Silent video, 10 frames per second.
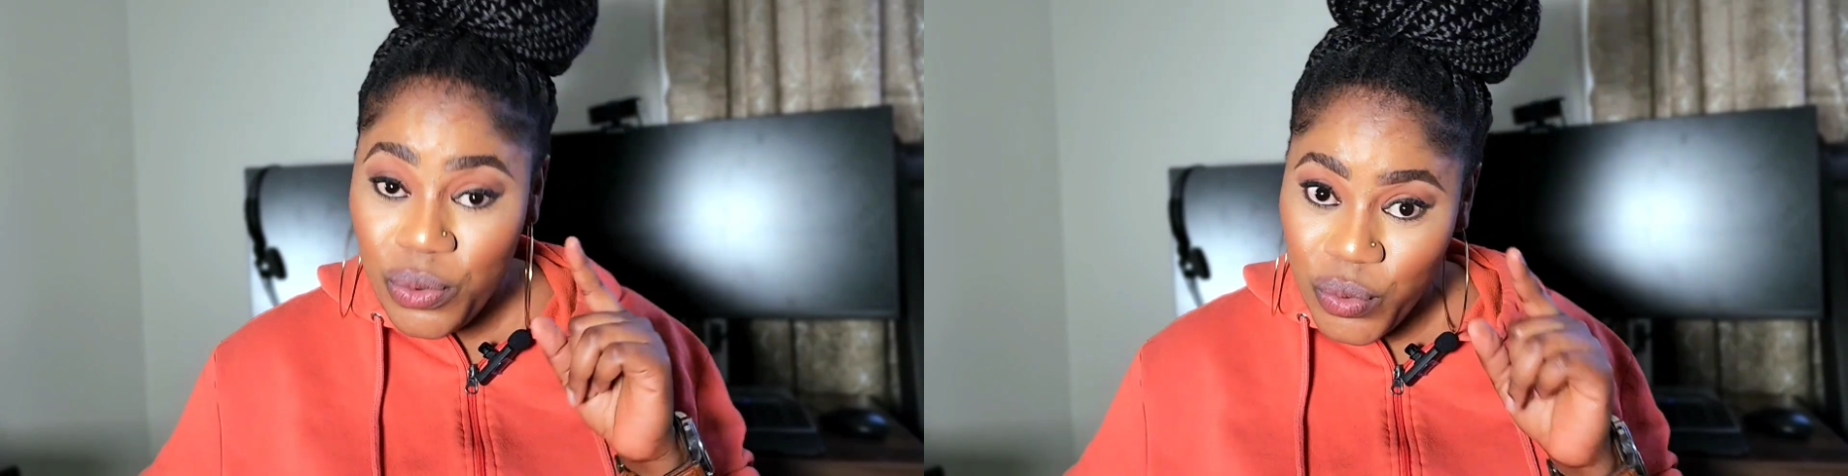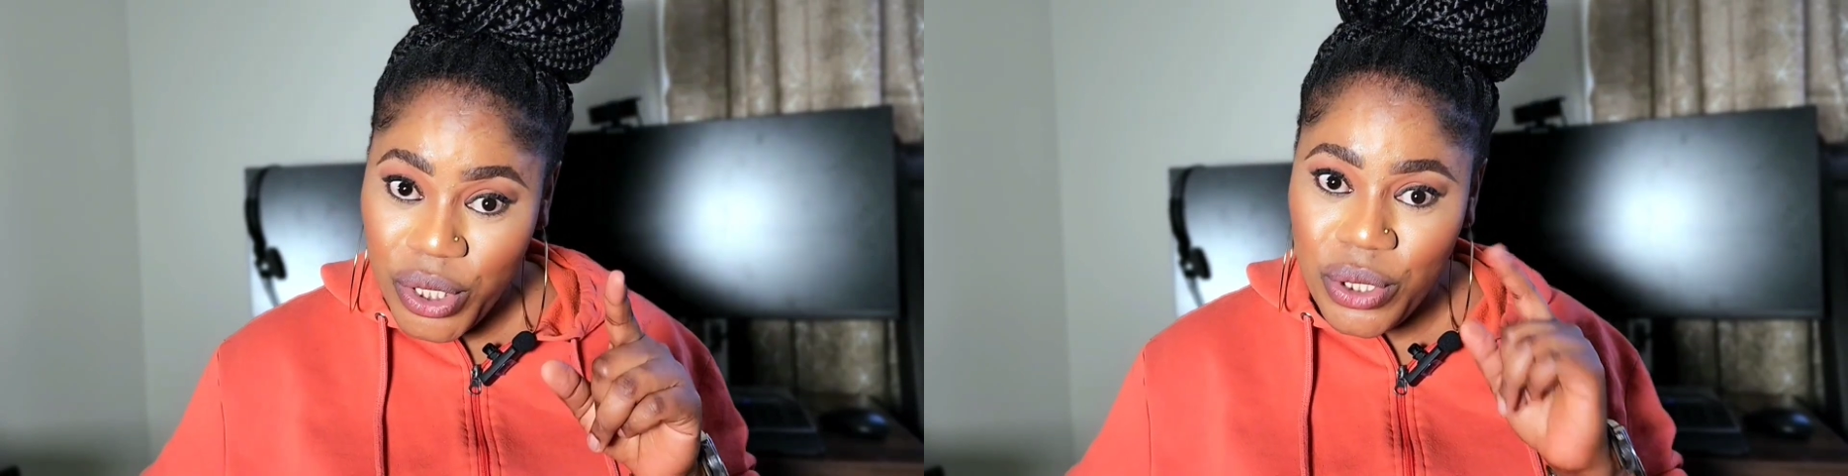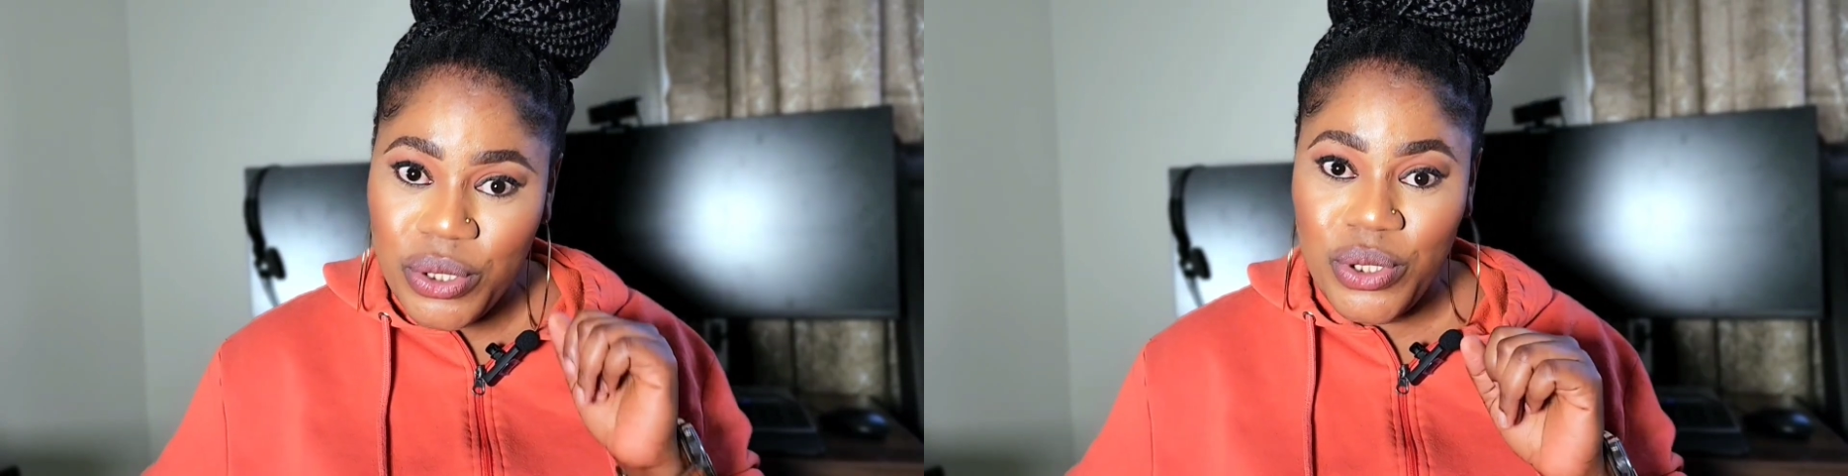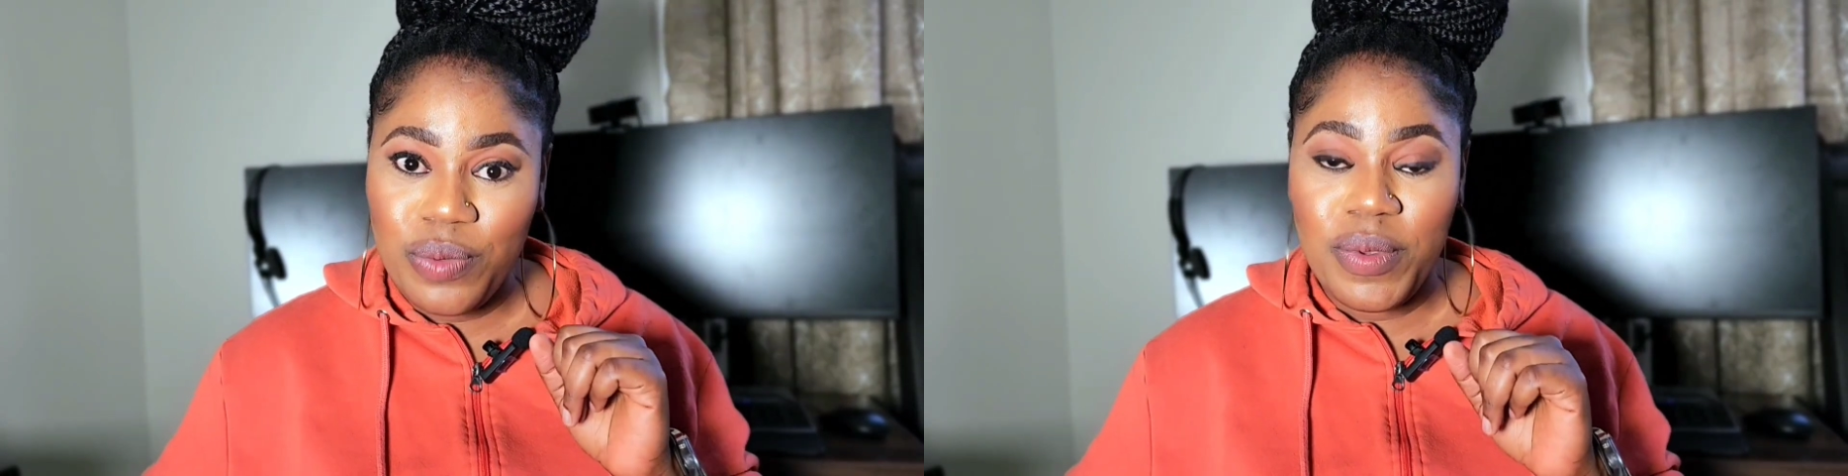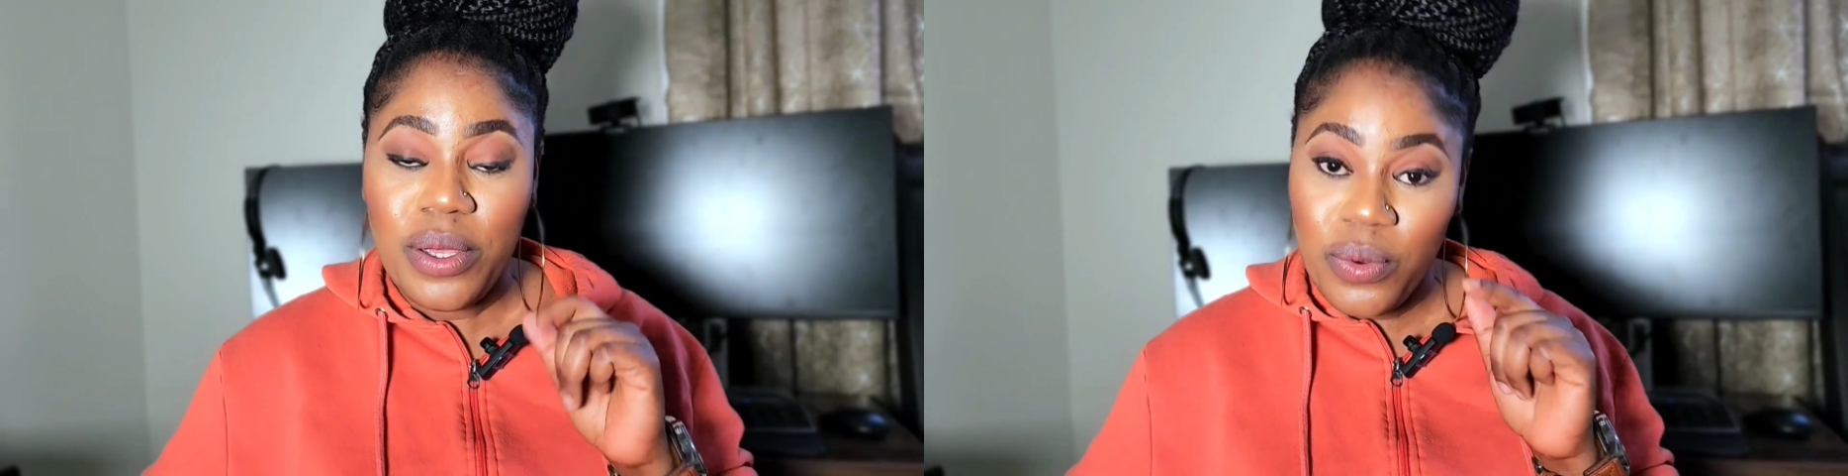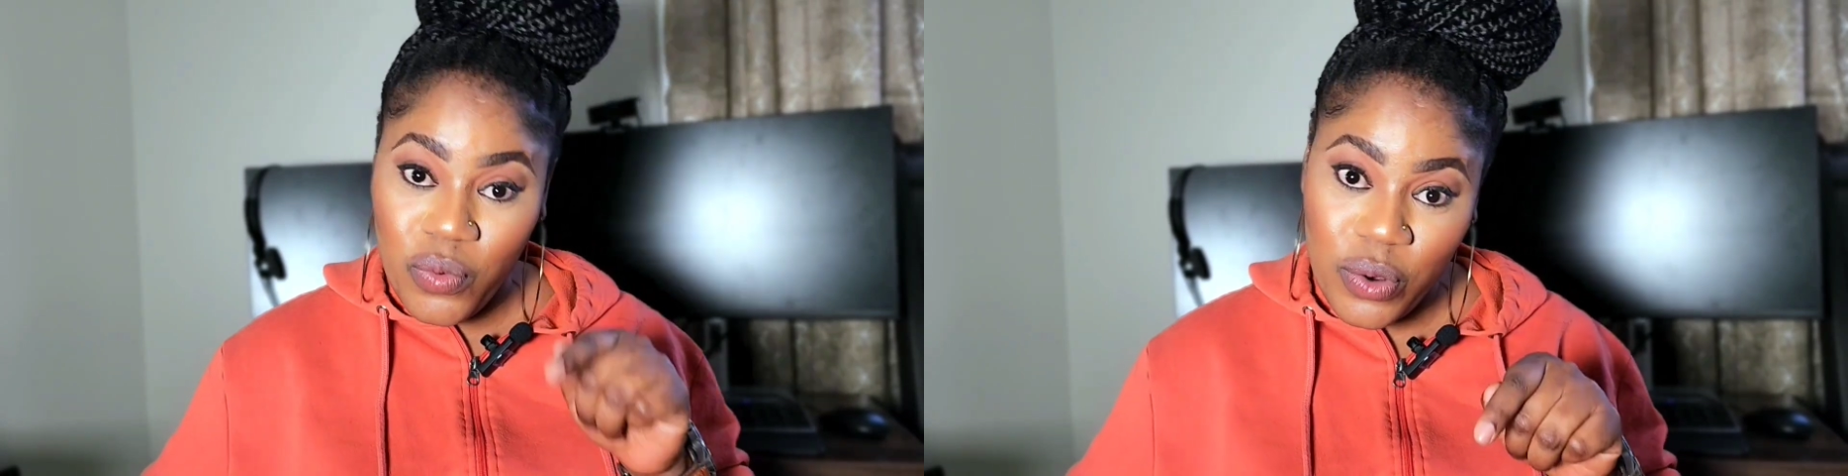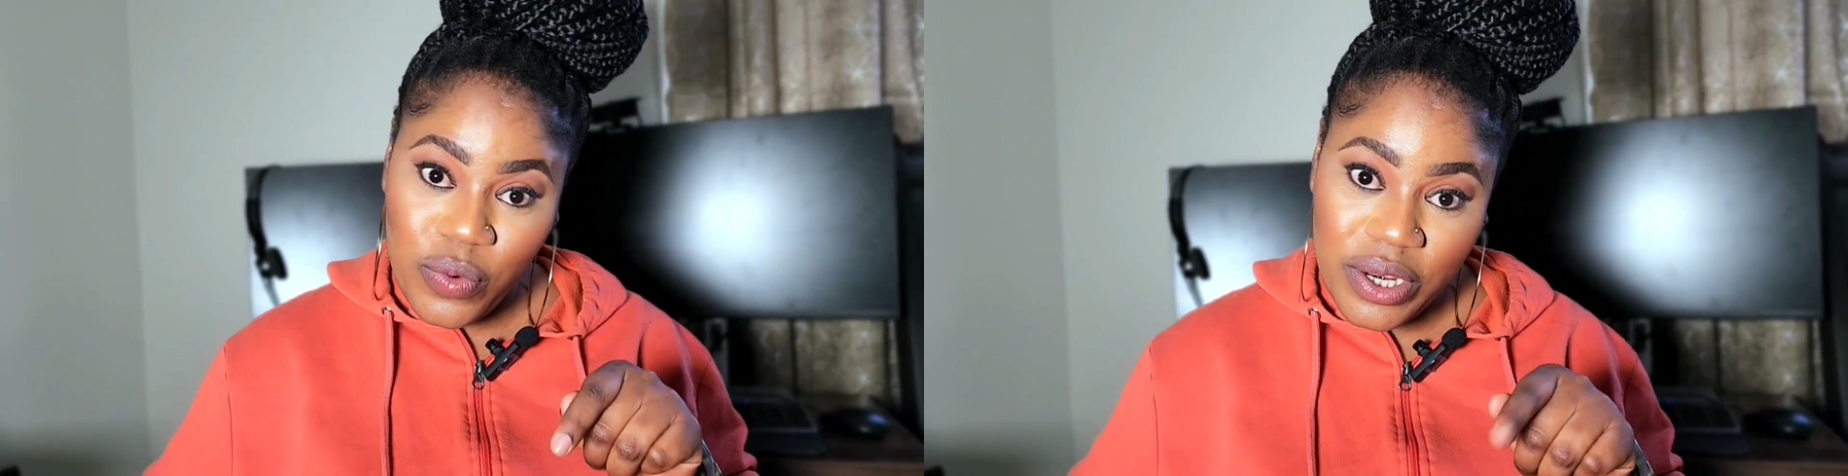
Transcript: we used to be when